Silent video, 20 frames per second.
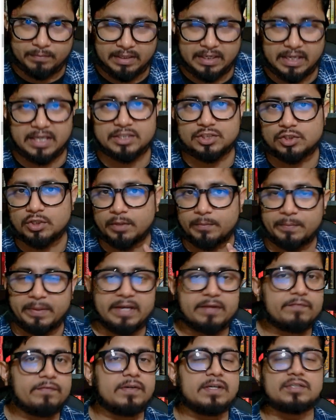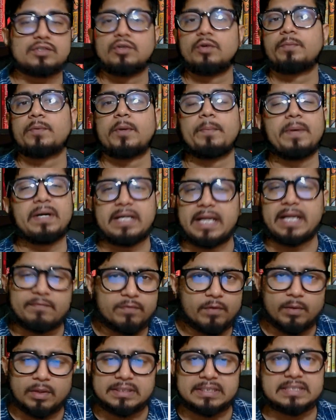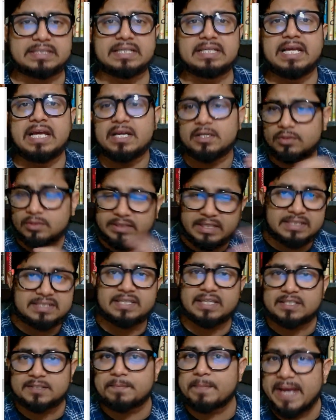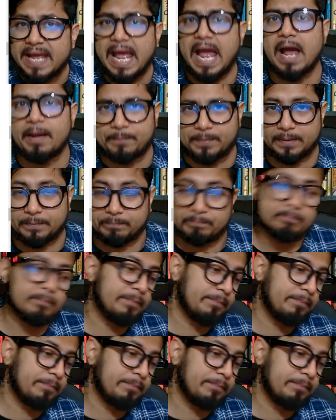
lunch or breakfast no proper time for all these things so these things may happen